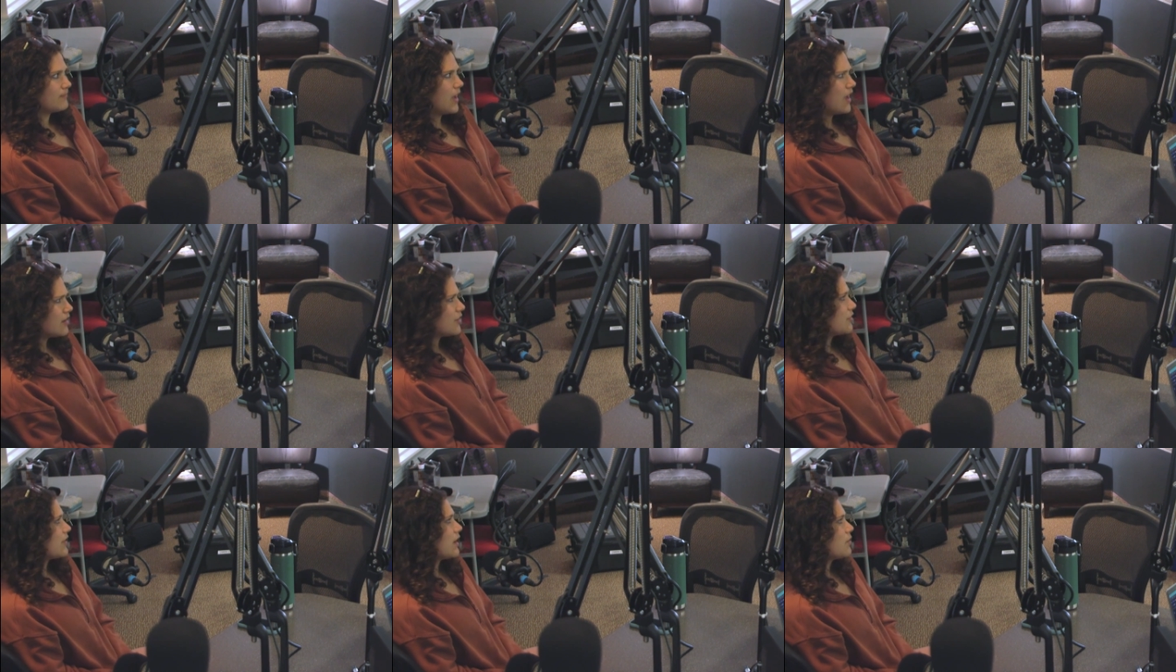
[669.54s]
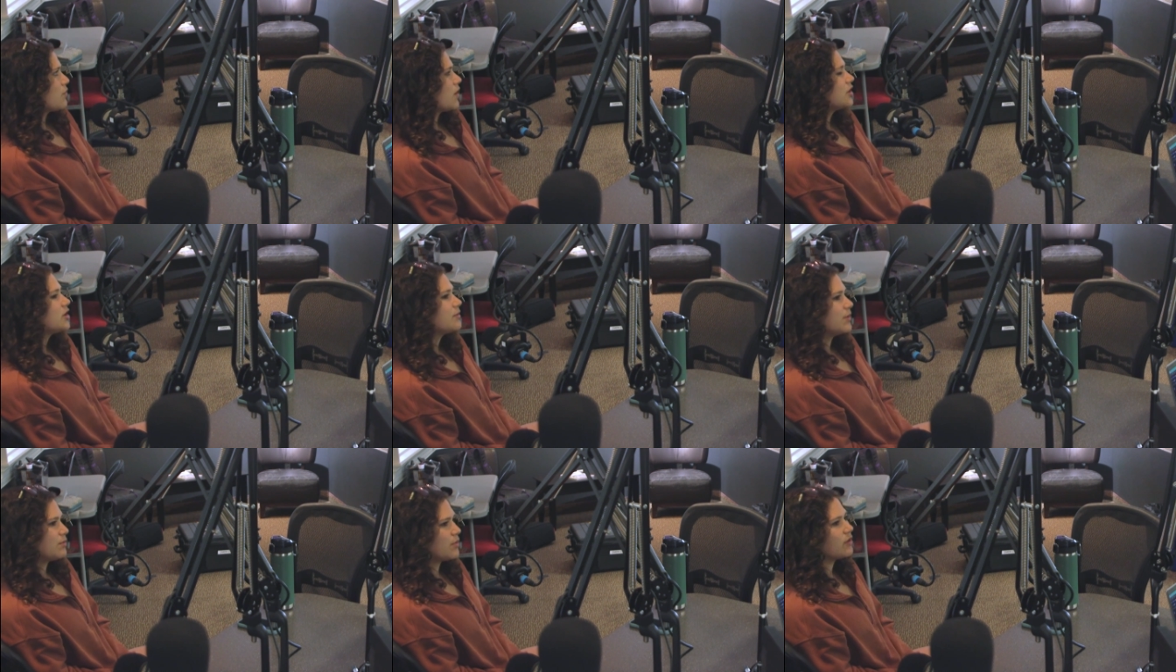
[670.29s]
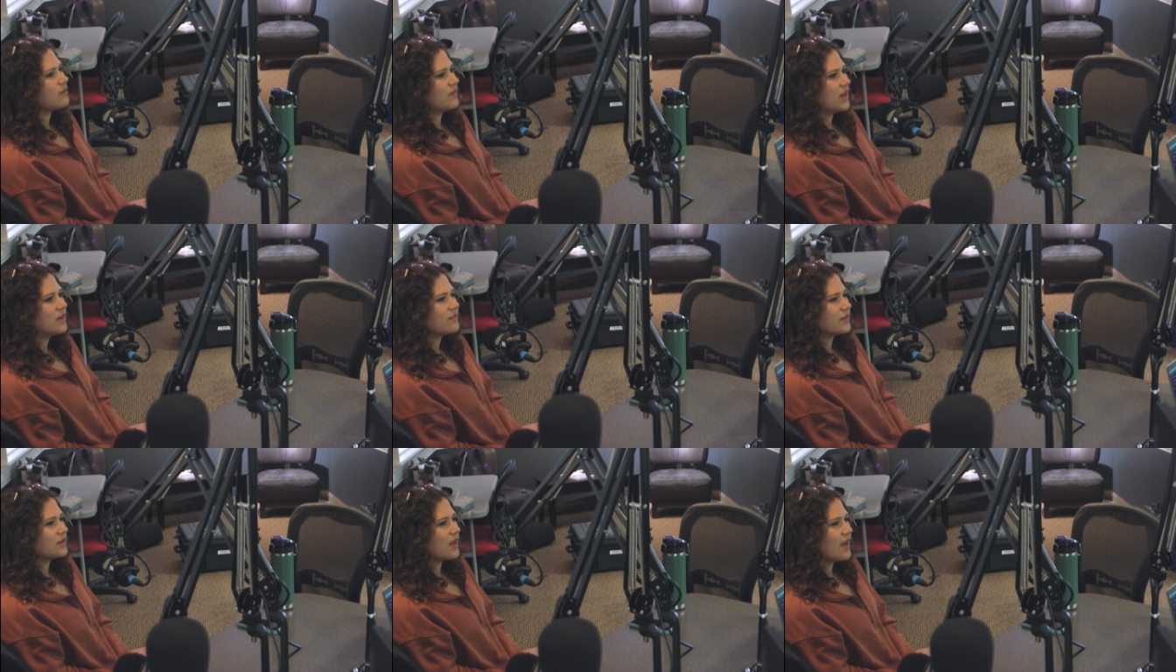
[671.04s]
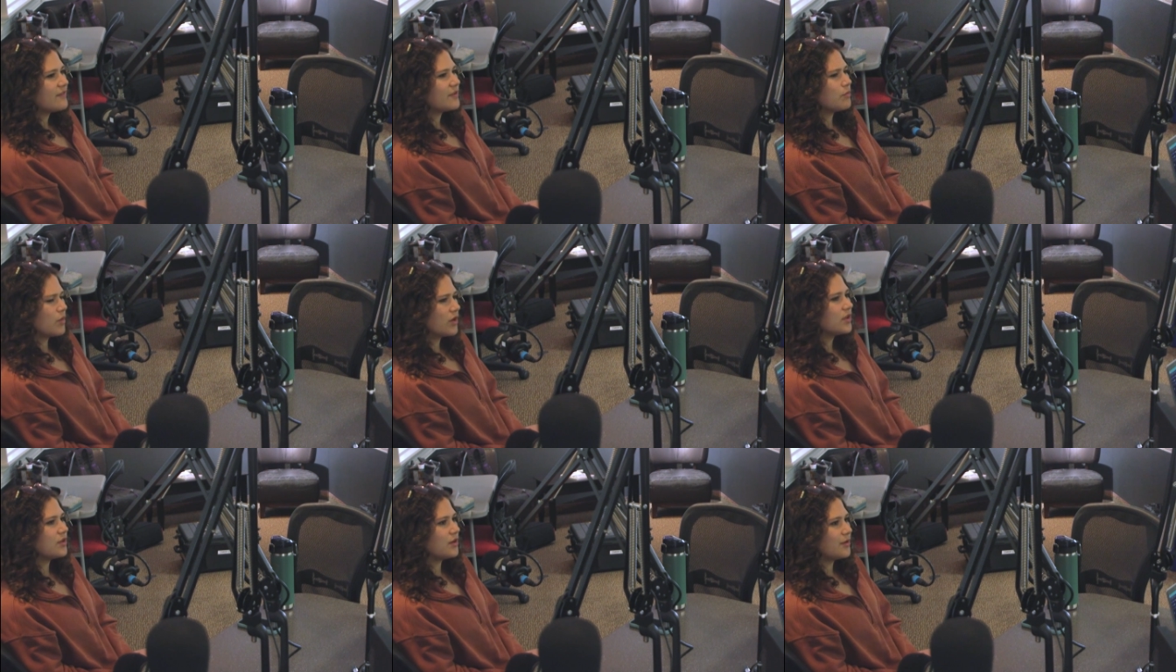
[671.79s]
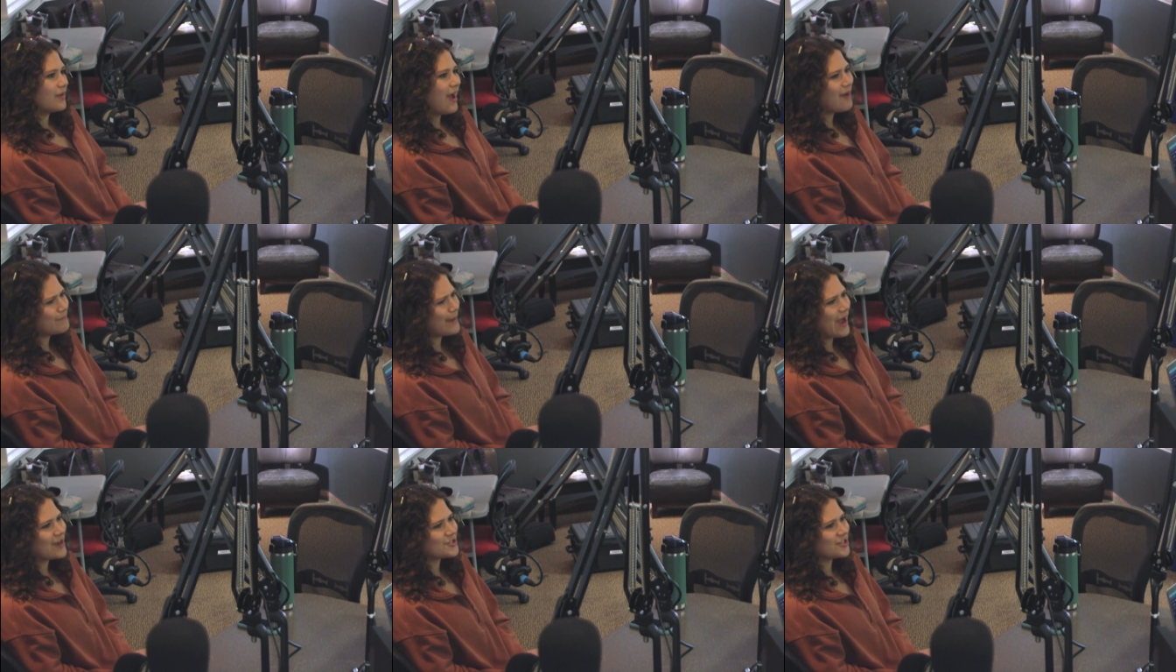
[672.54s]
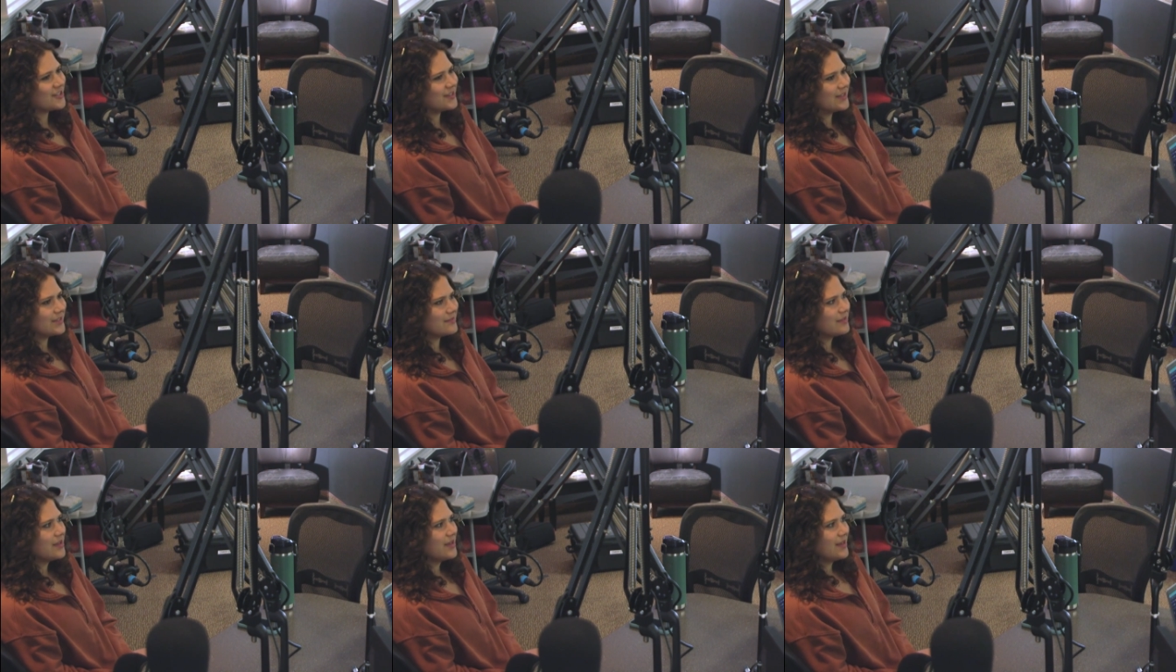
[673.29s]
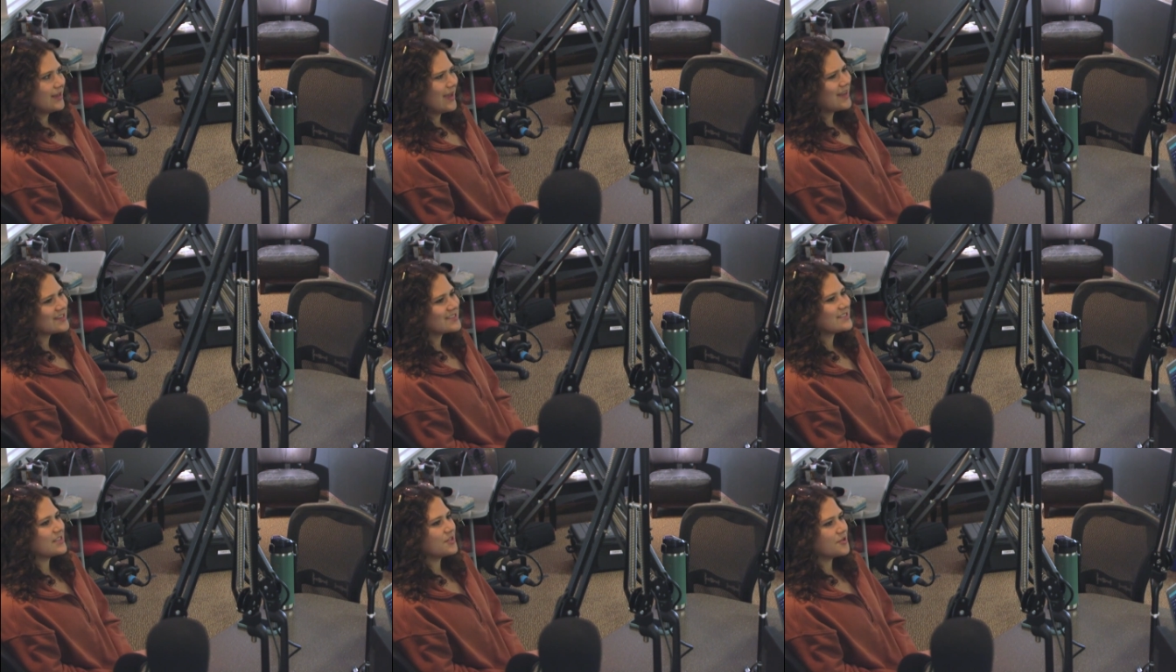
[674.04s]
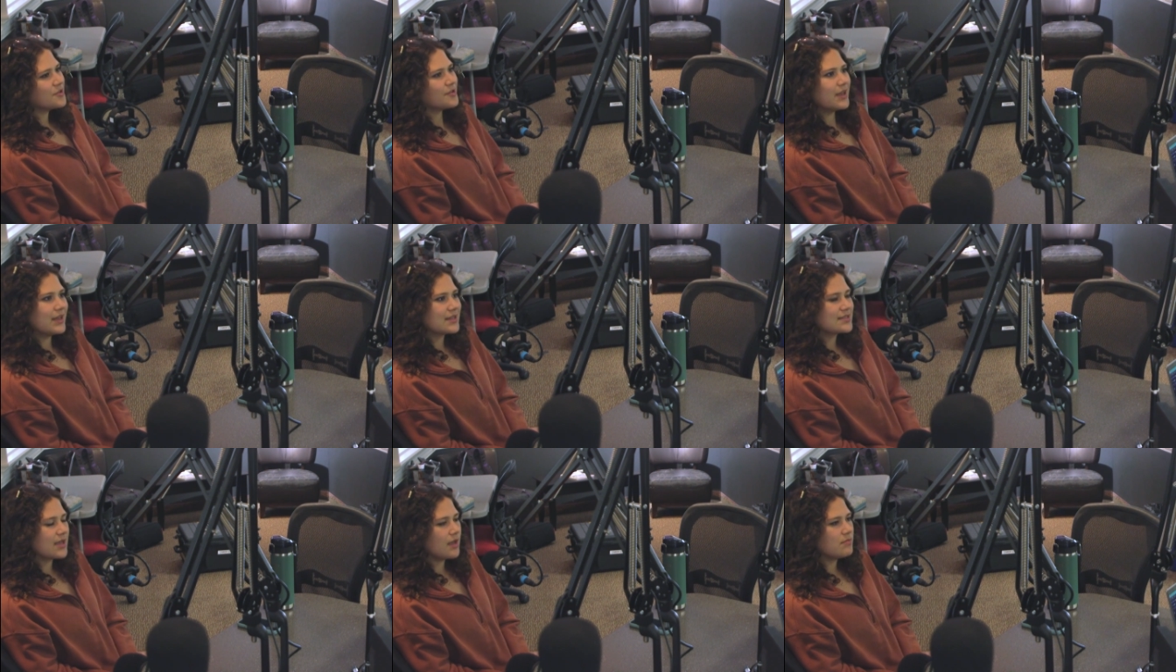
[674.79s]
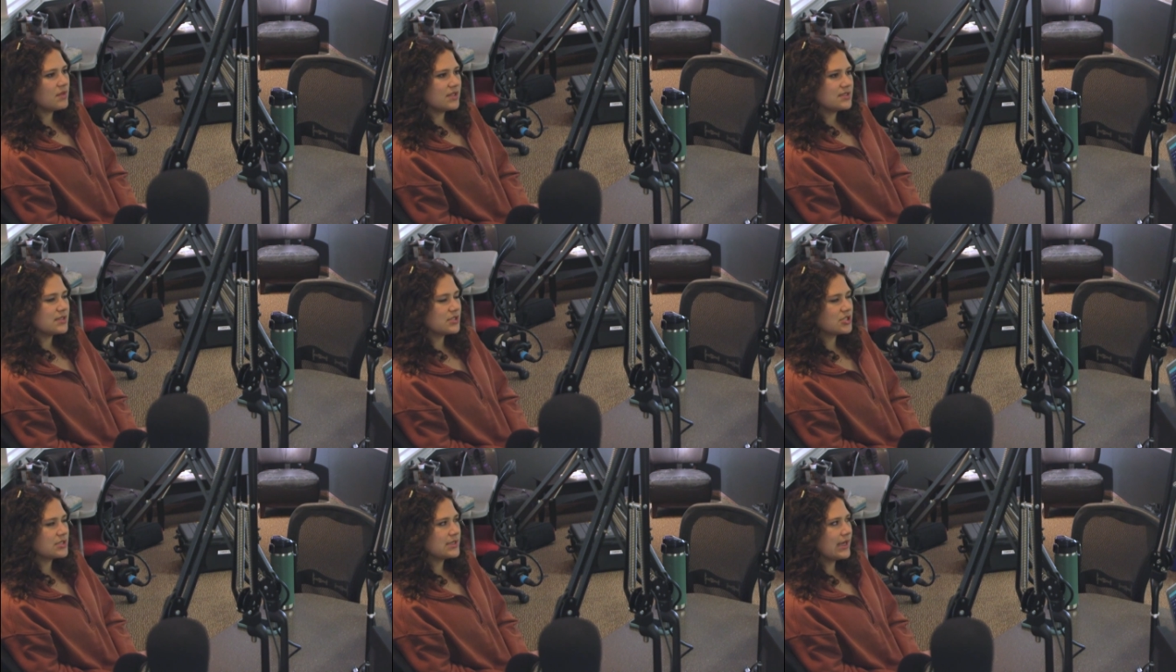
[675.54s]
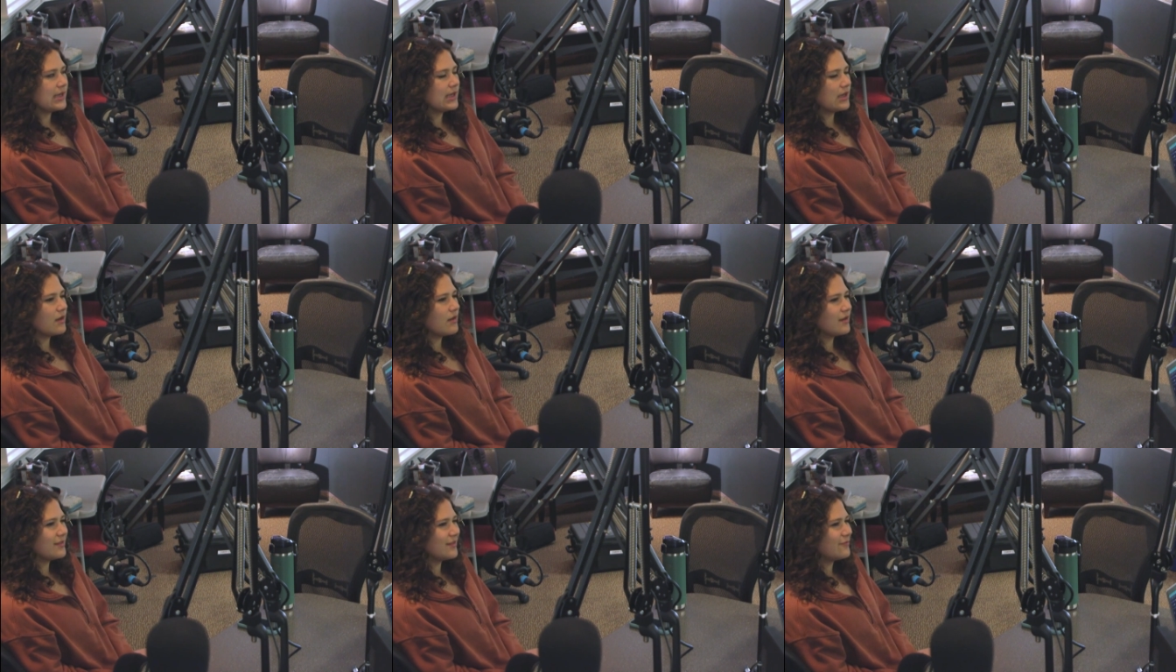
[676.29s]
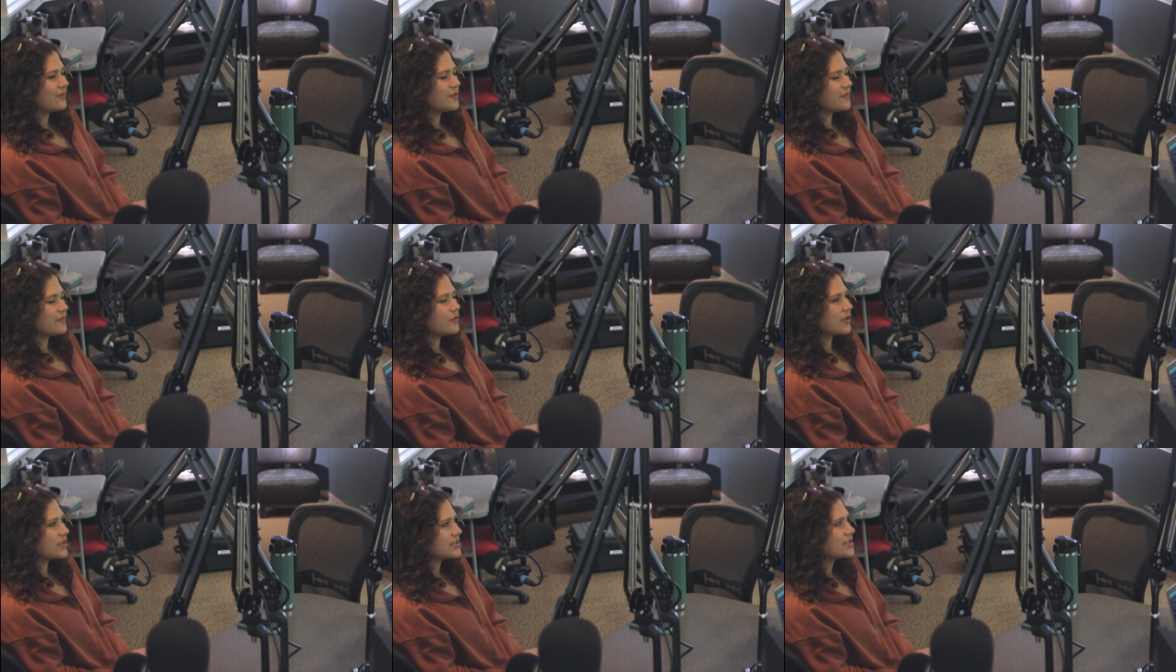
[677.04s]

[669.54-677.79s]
I don't know, they want you to be motivated for life and want you to have passion and kind of zeal and excitement to just take it on full force.